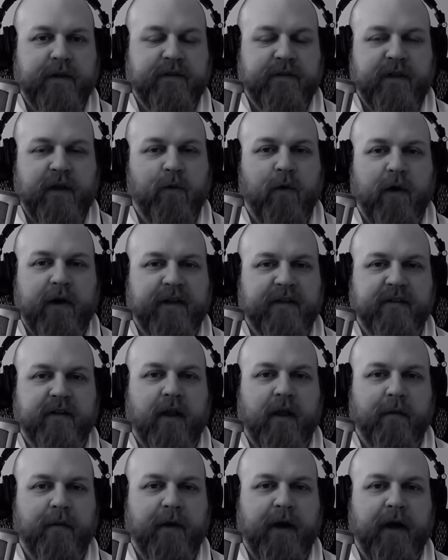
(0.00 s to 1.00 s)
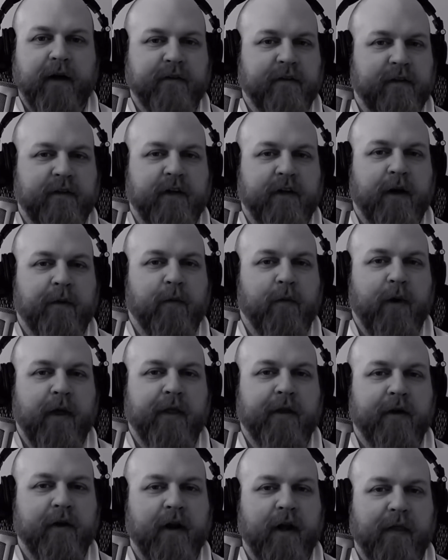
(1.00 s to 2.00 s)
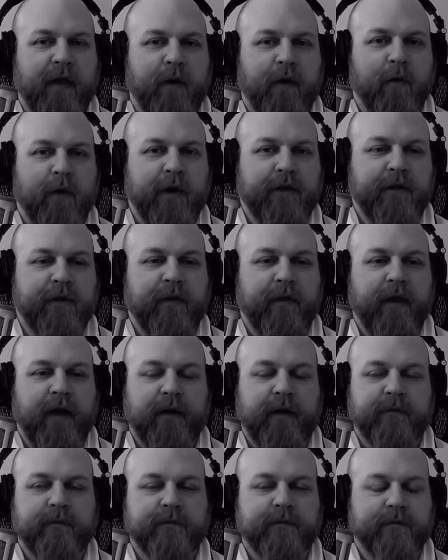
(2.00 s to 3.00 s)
what it's all about and determine whether or not they want to do that.